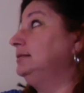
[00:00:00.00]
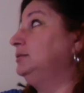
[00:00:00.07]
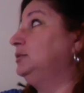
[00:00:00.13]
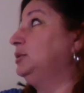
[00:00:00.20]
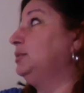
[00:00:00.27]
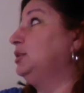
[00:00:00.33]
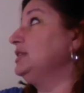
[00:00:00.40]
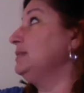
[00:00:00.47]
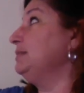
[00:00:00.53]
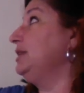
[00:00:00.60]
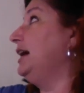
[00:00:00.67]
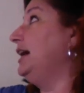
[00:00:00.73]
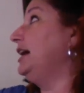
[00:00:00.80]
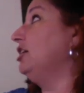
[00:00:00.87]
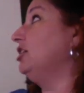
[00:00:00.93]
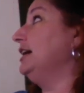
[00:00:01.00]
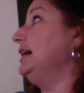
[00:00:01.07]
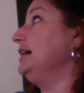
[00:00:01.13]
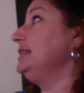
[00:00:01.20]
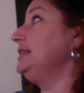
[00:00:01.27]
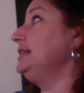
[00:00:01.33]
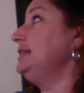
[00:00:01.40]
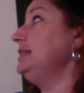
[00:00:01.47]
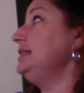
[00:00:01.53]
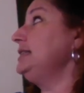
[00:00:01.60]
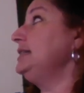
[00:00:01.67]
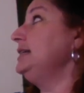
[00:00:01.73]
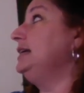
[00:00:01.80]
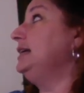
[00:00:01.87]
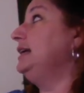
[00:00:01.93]
we're multiplying our
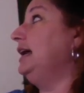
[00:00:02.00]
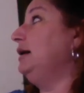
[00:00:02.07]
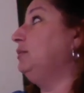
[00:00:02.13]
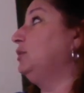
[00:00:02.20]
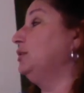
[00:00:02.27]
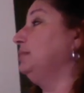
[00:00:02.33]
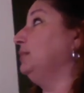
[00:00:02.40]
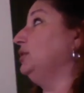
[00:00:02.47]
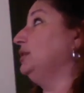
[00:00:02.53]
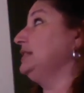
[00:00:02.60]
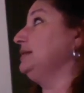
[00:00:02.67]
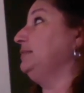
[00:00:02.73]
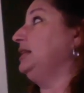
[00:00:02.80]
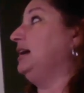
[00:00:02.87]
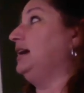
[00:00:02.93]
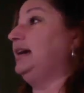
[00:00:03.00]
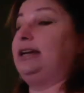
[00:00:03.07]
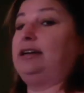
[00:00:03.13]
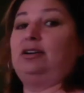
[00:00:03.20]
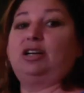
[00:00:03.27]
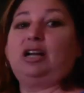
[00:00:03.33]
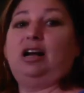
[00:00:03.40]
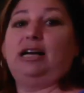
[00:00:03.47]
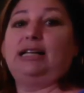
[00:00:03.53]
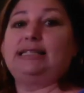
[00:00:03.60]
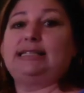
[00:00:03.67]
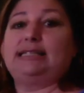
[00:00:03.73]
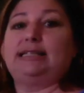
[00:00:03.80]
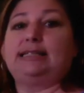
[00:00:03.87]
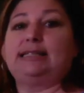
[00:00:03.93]
x's, and we're multiplying our
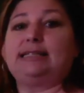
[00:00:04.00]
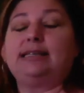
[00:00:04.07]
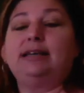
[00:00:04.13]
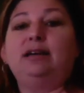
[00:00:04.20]
constants